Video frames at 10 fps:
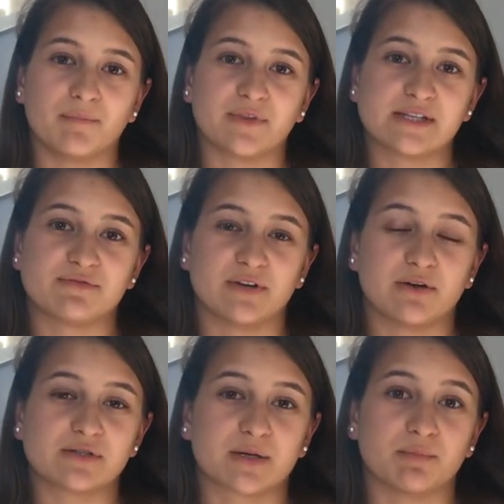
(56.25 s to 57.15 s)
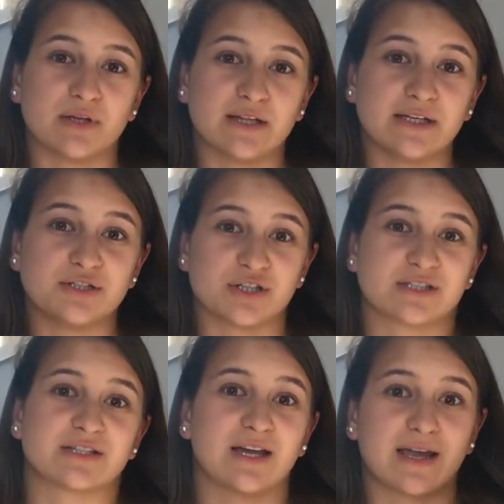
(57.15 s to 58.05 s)
This video is completely
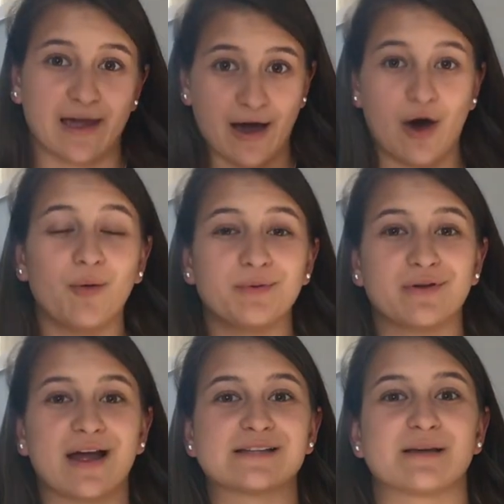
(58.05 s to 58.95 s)
just to like help you guys.